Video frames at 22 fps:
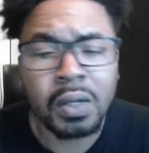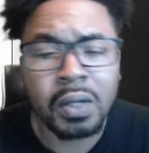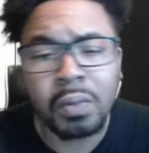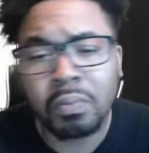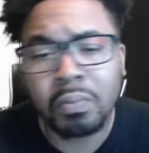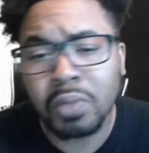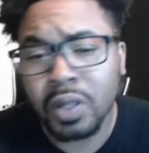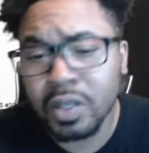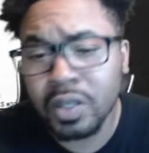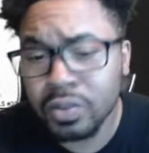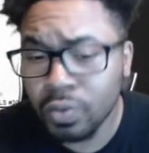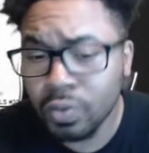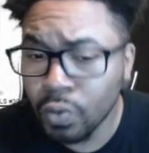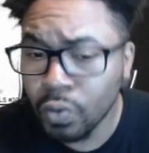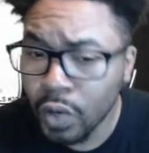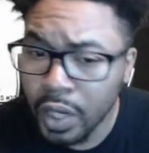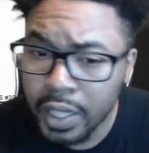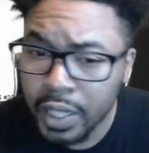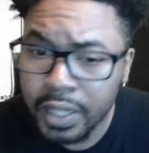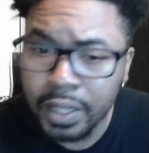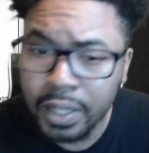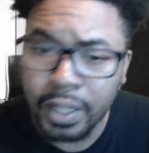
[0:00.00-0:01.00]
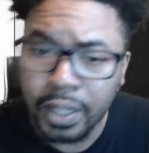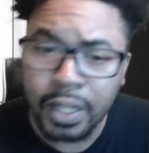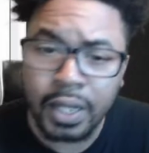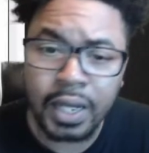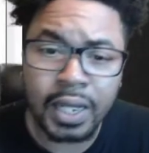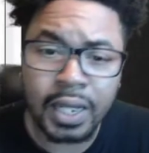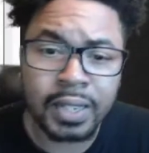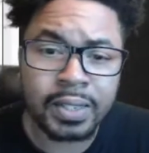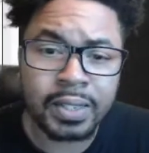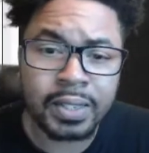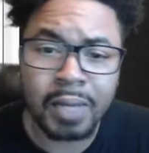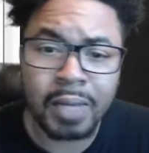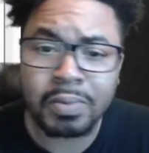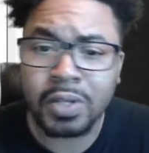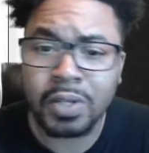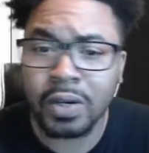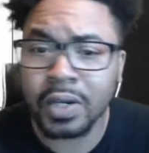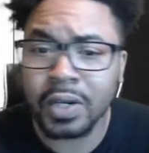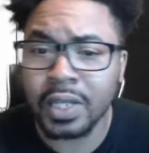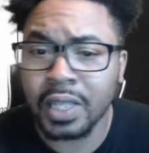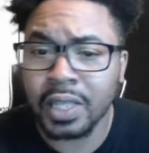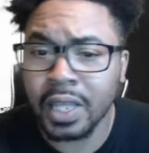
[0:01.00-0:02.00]
+1, untap
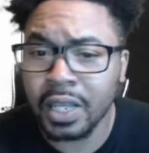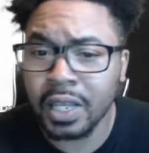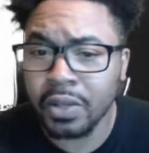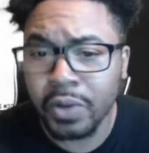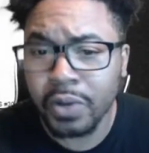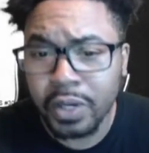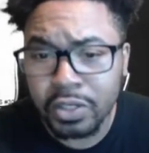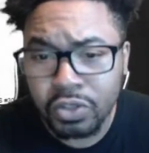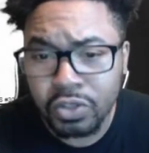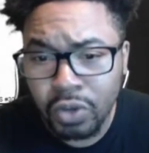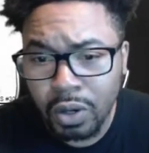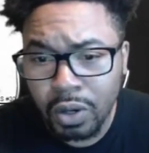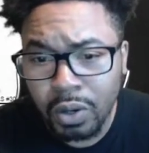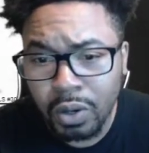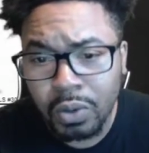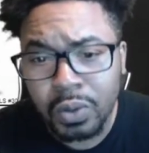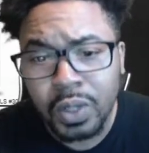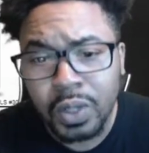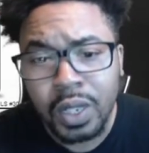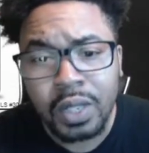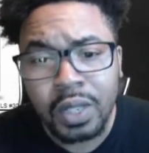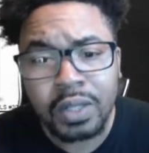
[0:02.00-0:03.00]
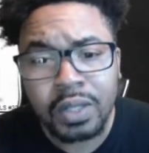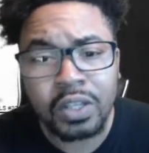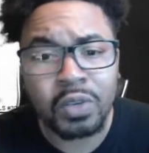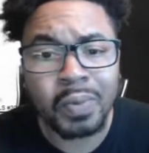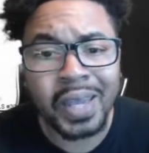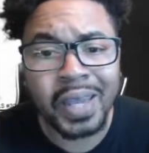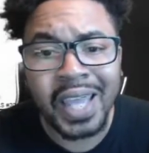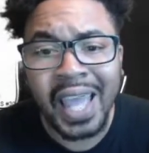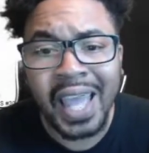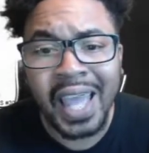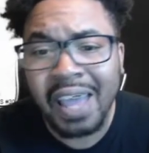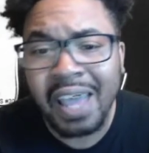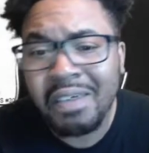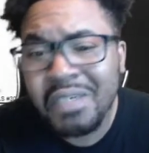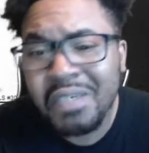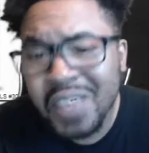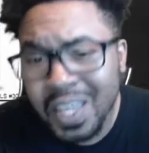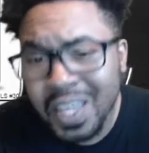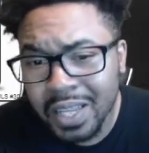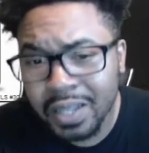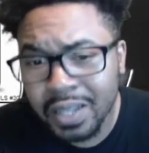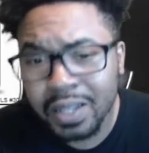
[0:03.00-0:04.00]
target land you control. You may have
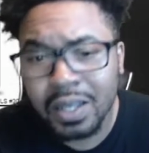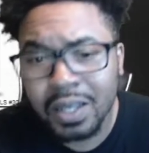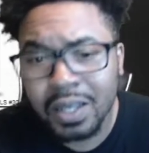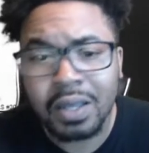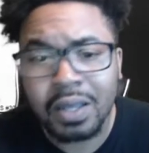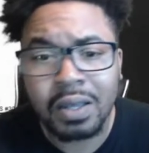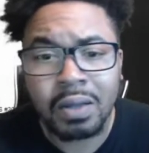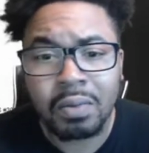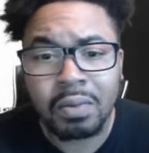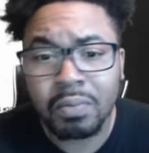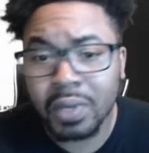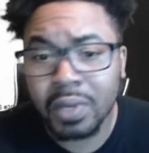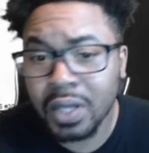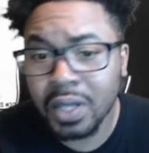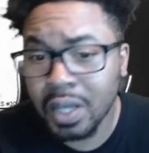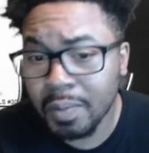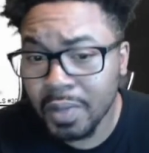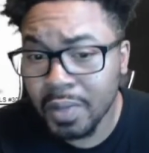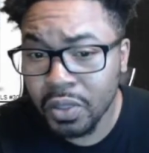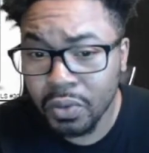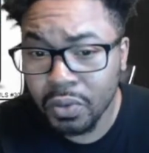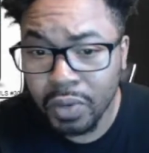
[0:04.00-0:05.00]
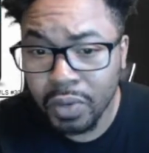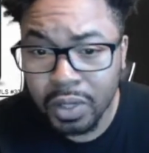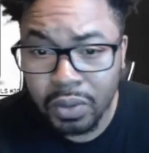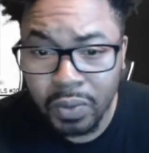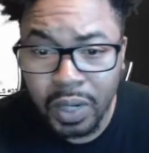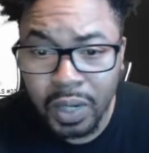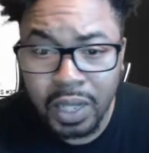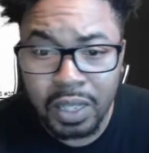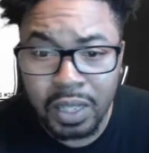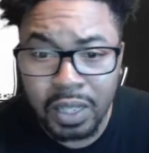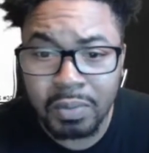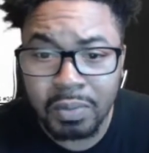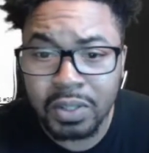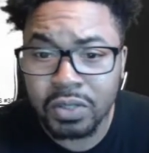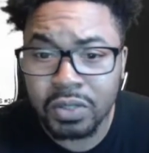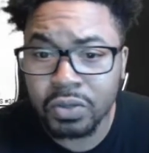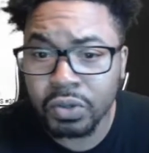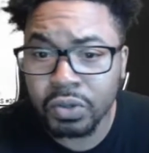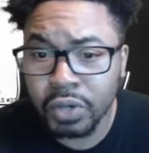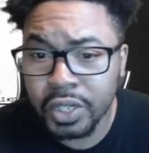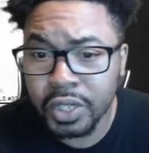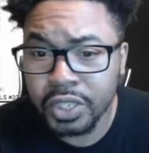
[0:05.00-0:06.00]
it become a 3/3 elemental
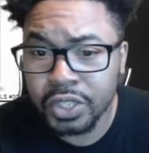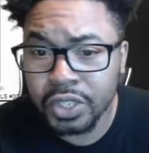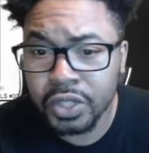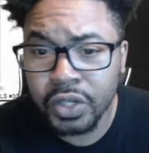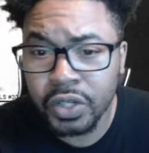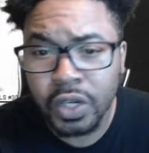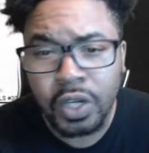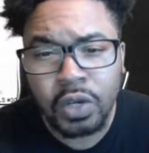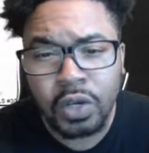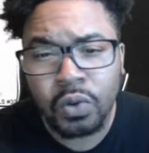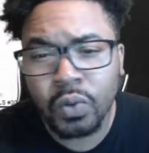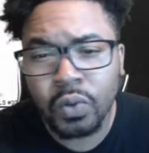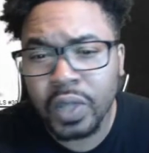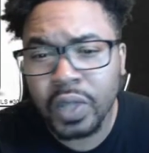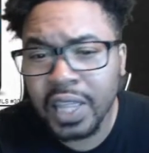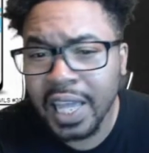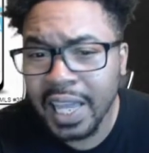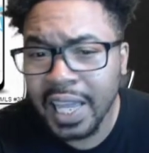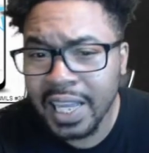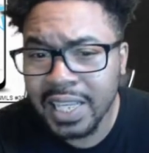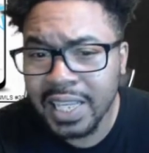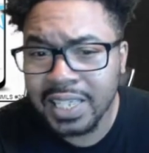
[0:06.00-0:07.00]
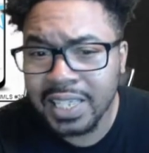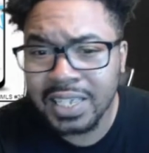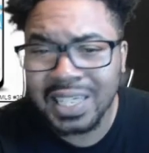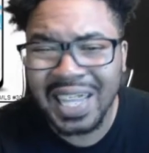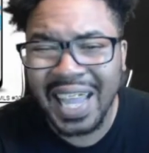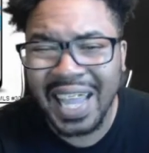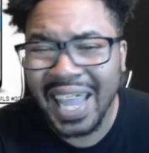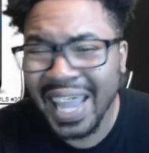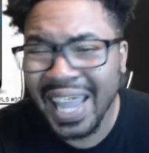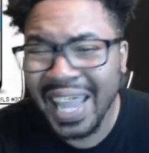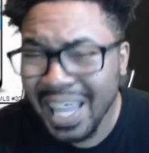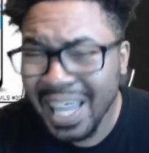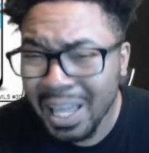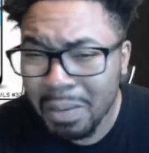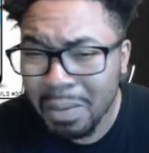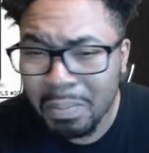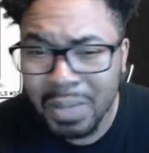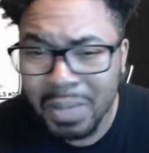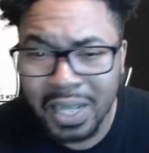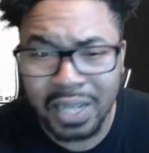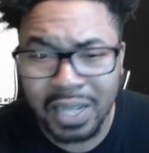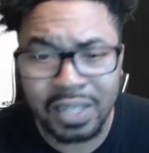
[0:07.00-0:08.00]
creature with haste and
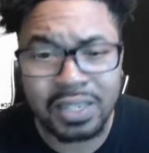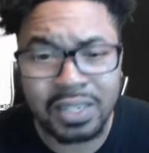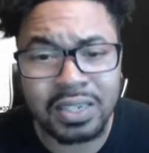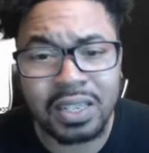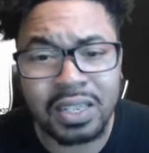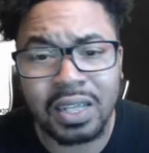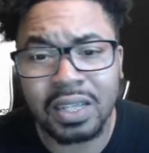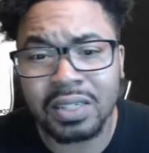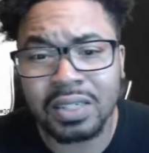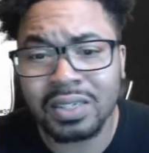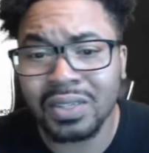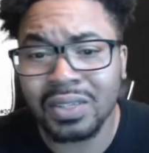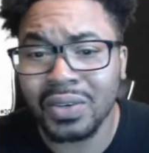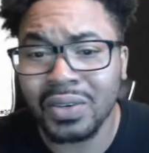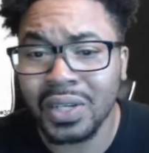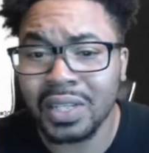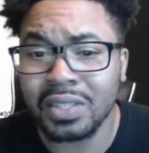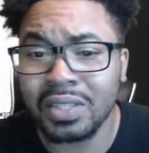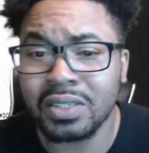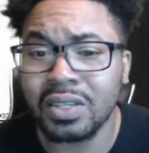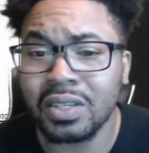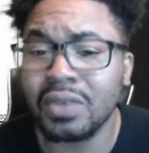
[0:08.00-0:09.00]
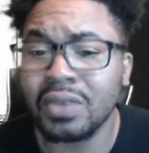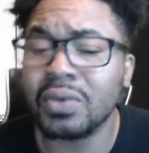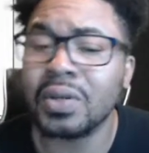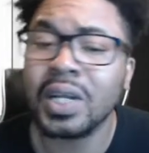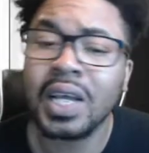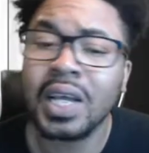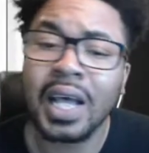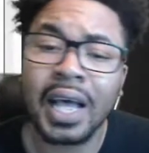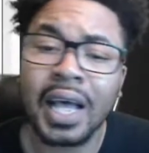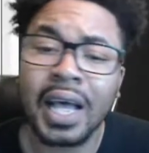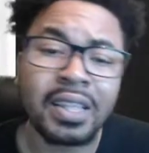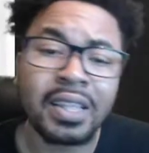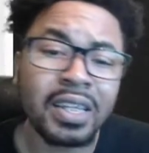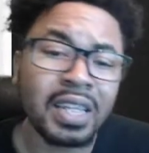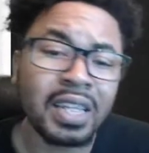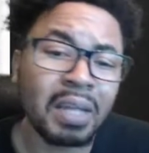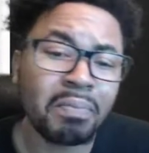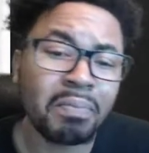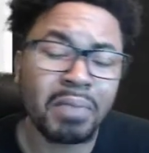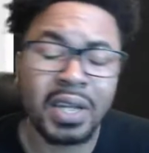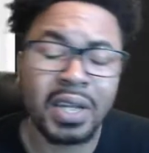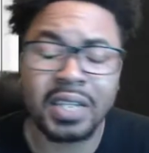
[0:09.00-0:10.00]
menace until end of turn. I think that
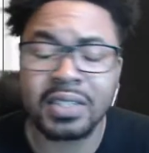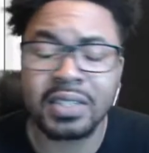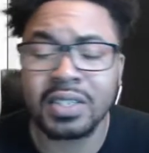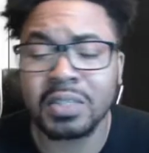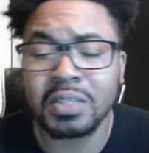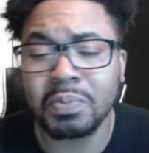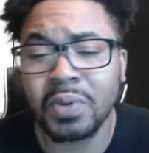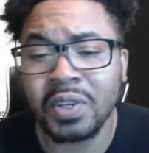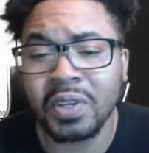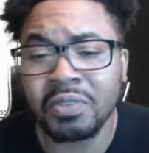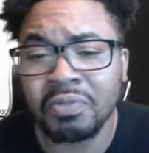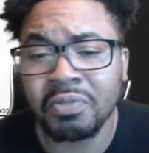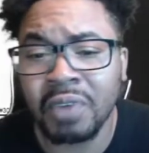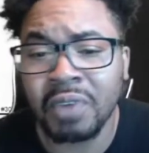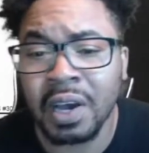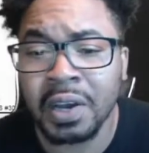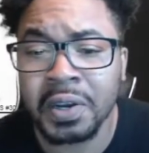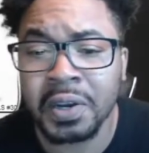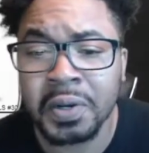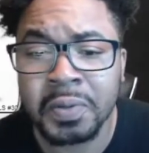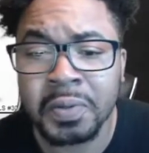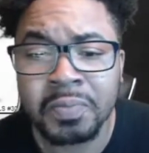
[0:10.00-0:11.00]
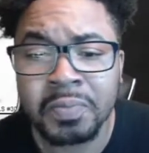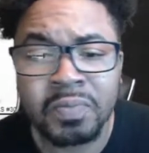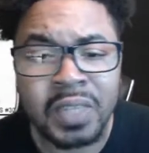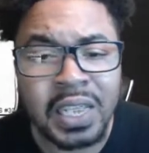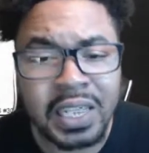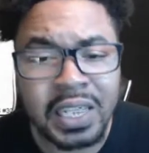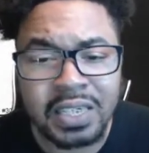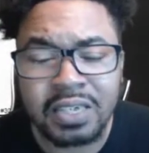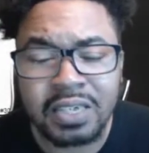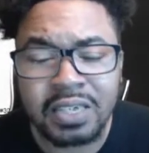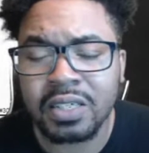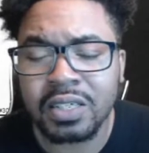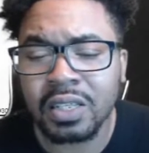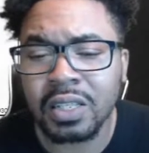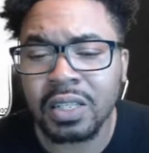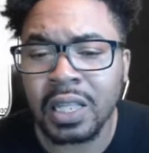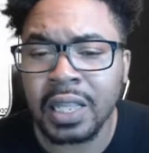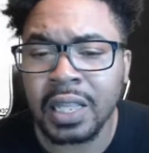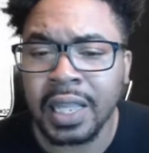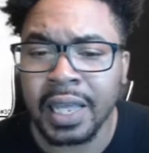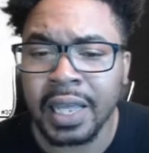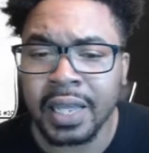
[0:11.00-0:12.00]
menace is pretty fire. It's still a
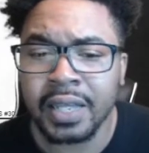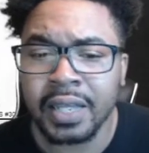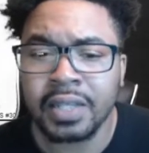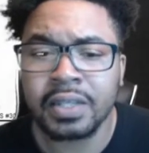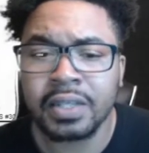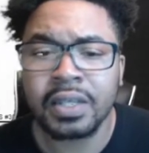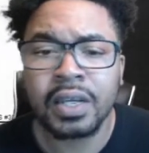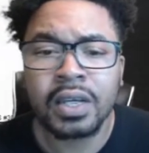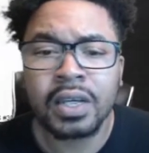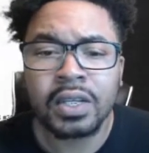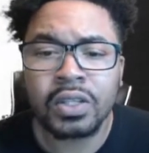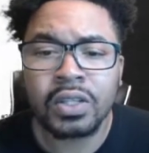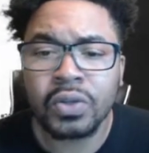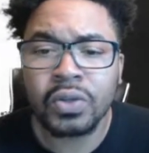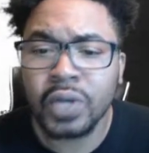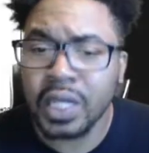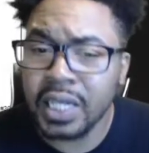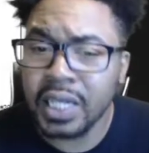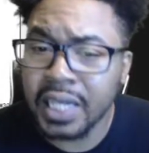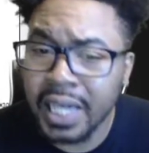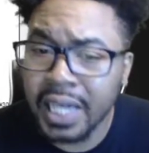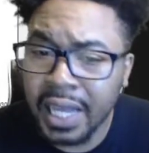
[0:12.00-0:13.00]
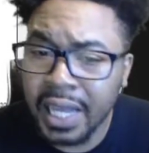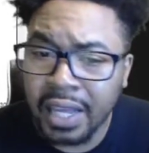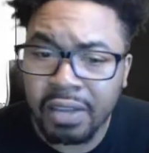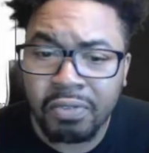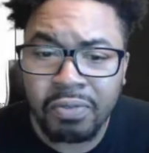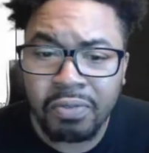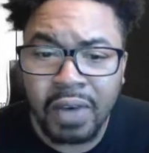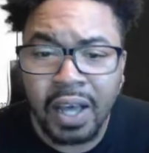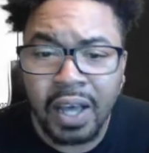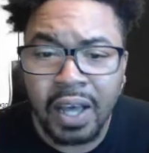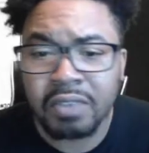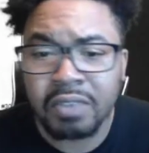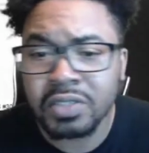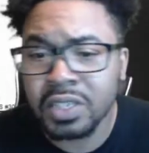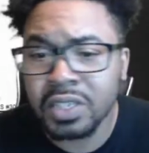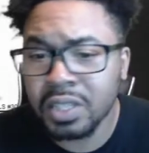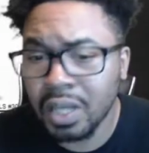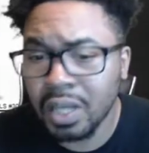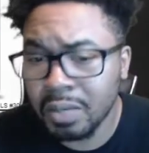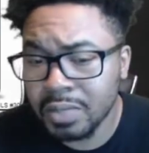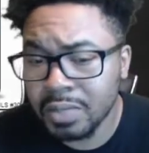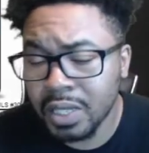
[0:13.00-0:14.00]
land. You can neg 5, she
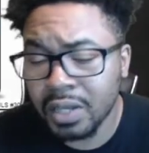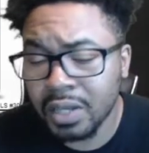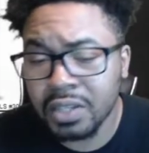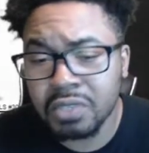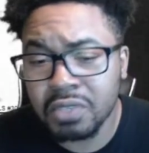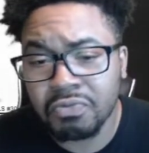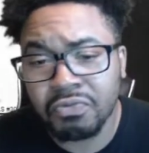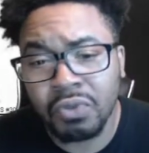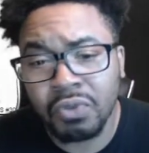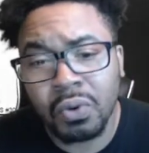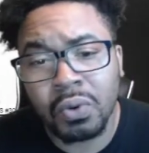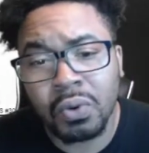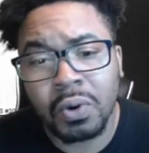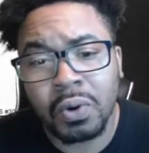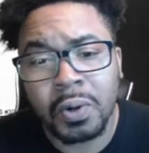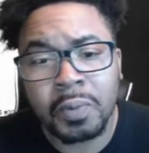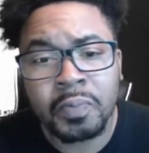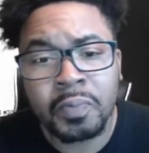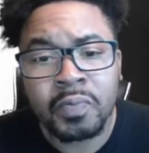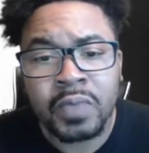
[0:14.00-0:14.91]
comes out at 4.